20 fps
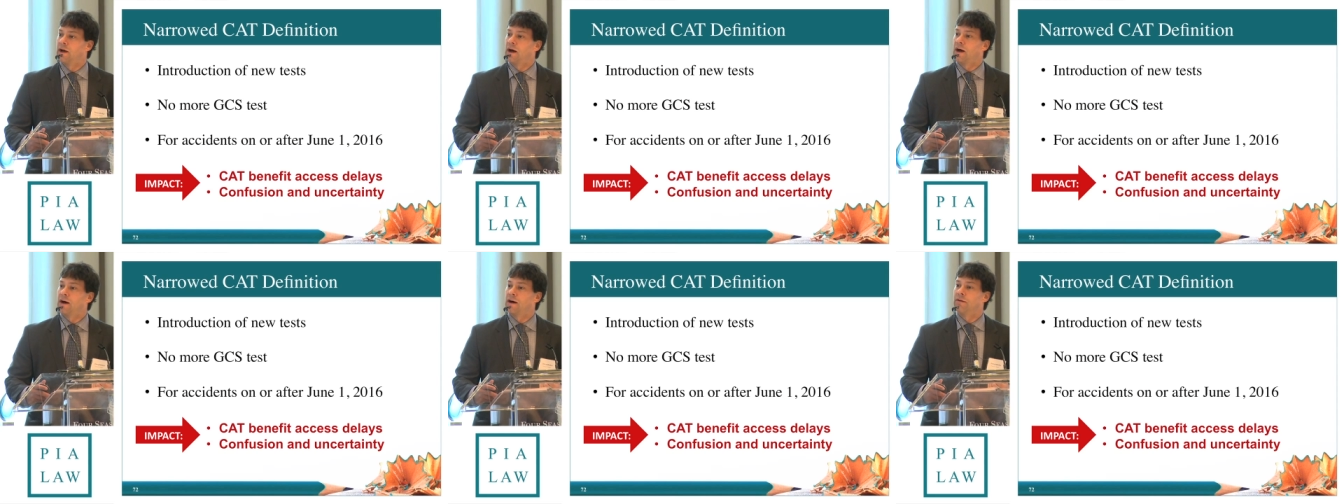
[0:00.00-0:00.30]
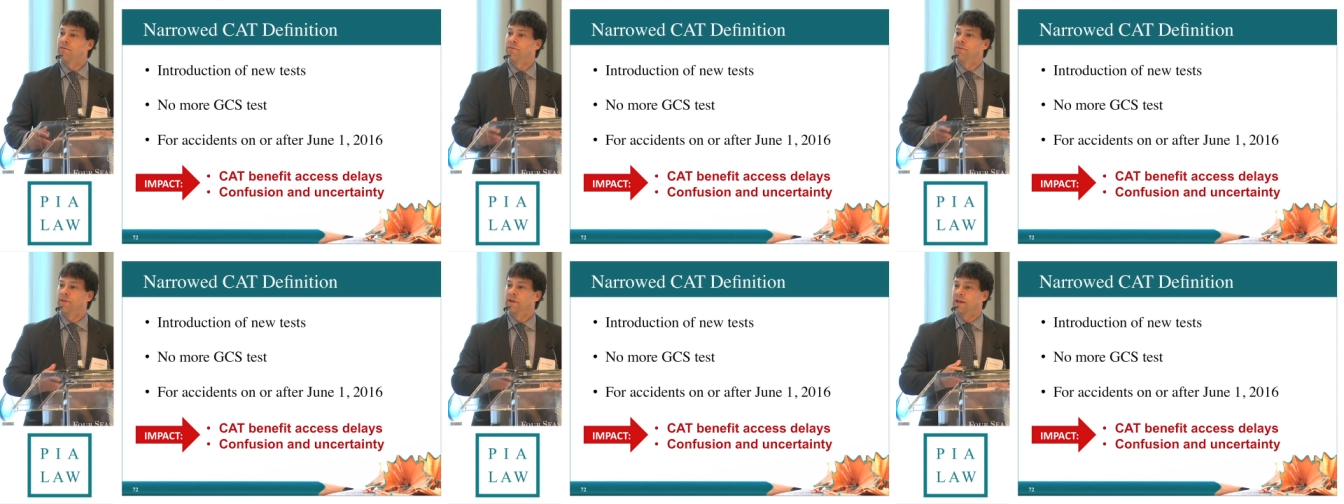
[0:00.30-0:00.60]

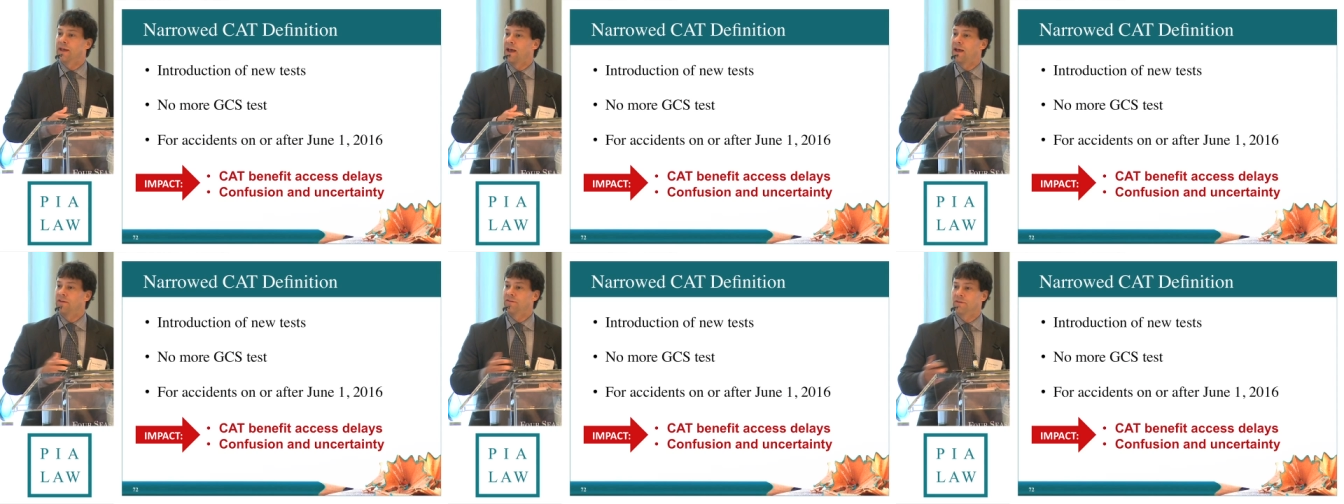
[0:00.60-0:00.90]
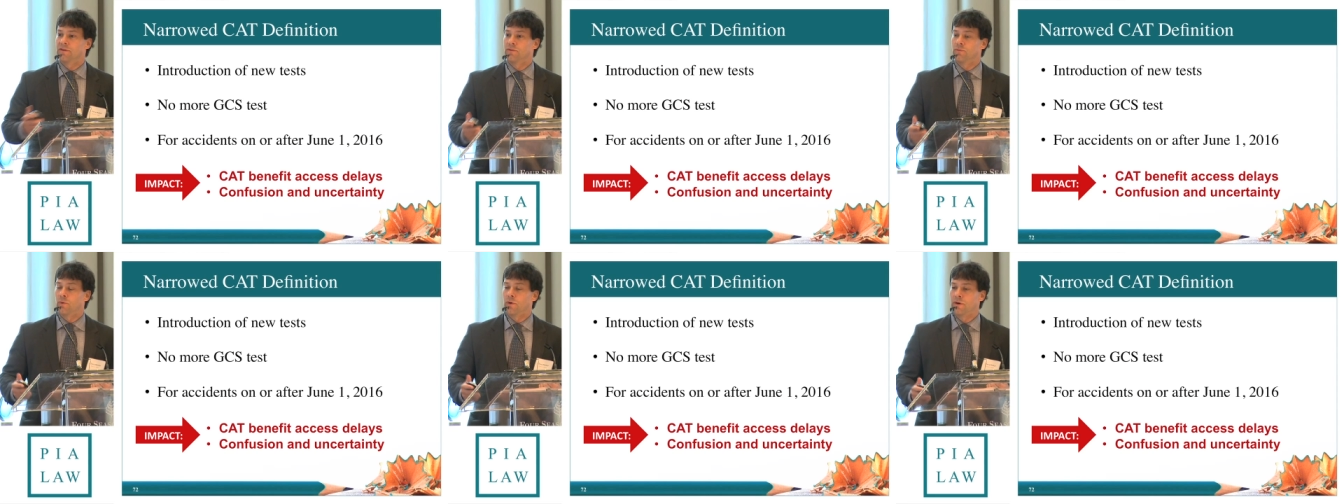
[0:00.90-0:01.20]
of the
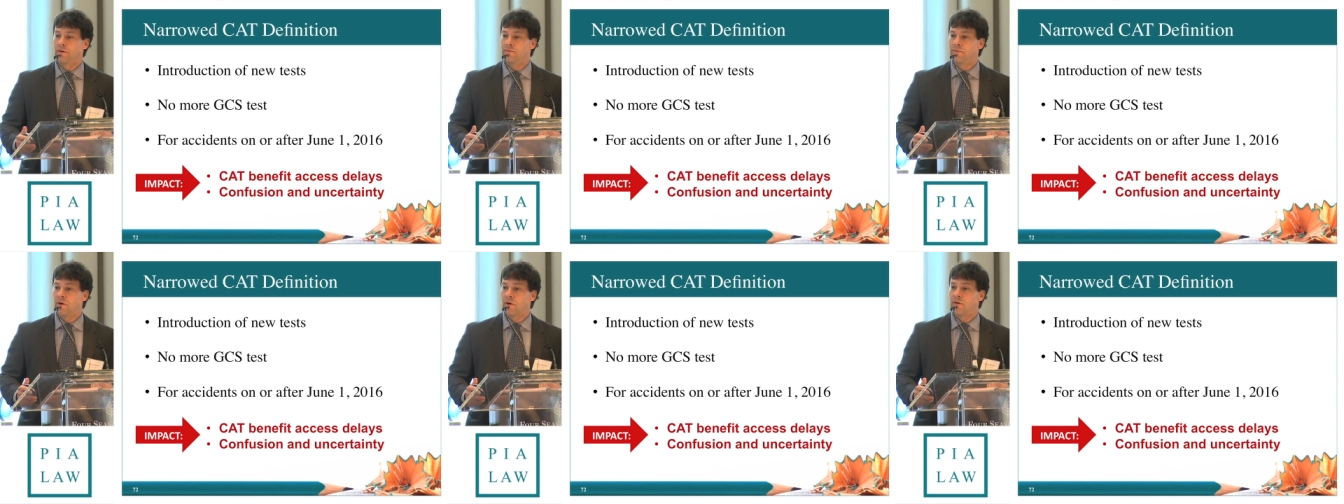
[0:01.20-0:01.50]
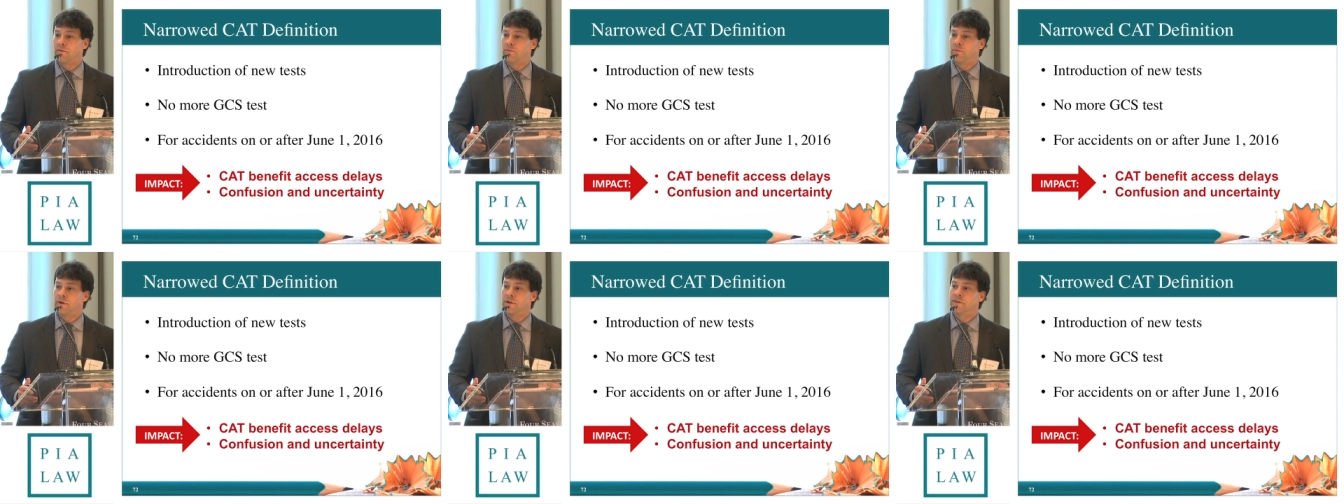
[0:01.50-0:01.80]
cases we're
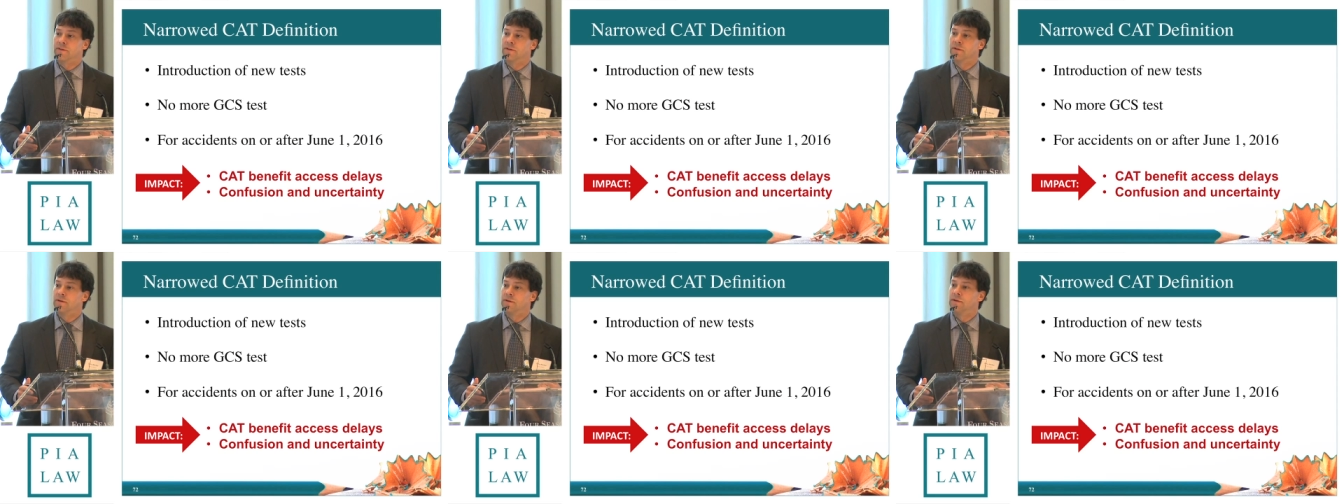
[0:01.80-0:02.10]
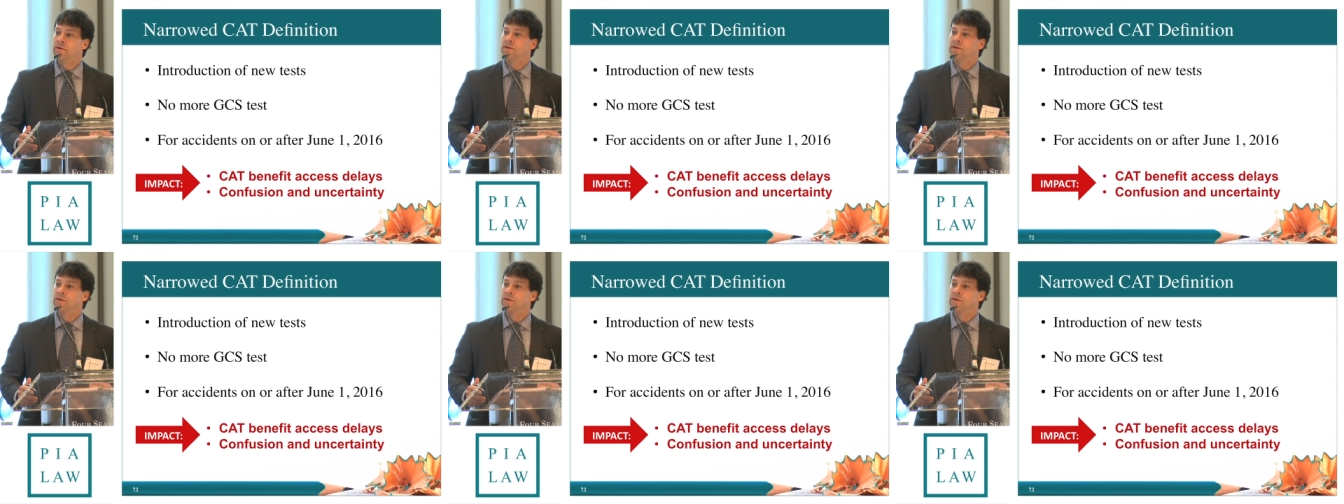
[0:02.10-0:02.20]
involved with